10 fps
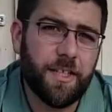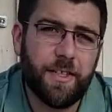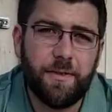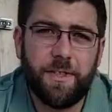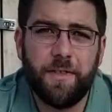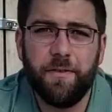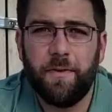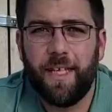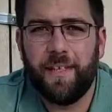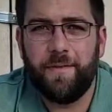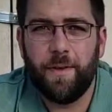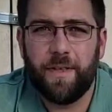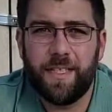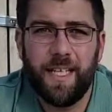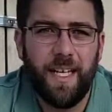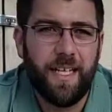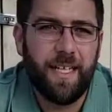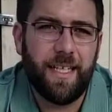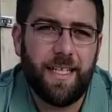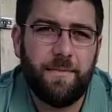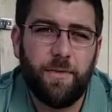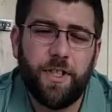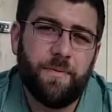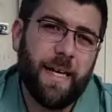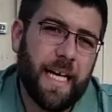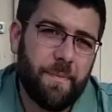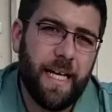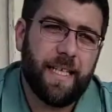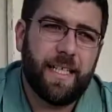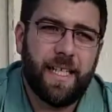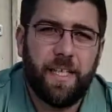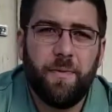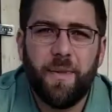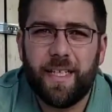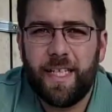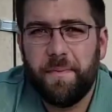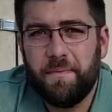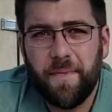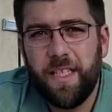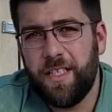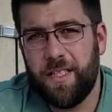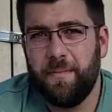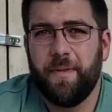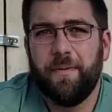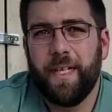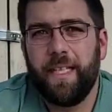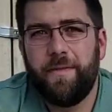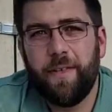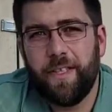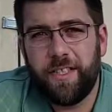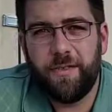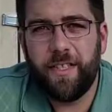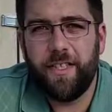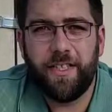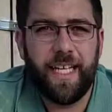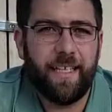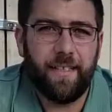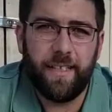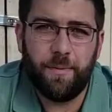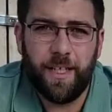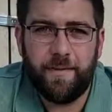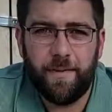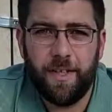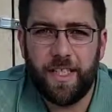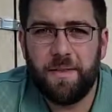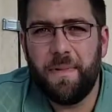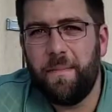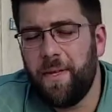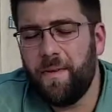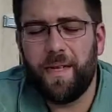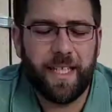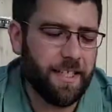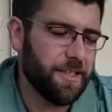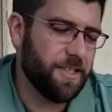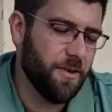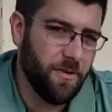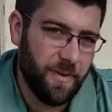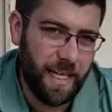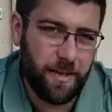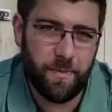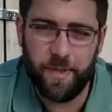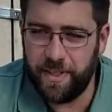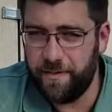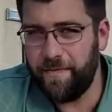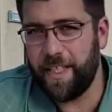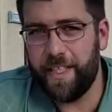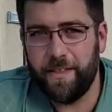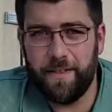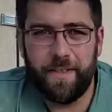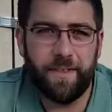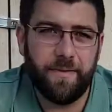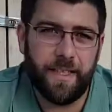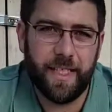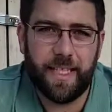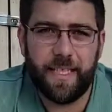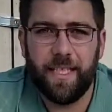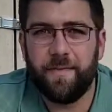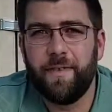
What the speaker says: go-to for a lot of folks, when you're backpacking, you want to keep lunch simple, right? If you're on the trail, you're taking a little break for lunch, maybe you don't want to get your stove out or build a fire and do all that stuff.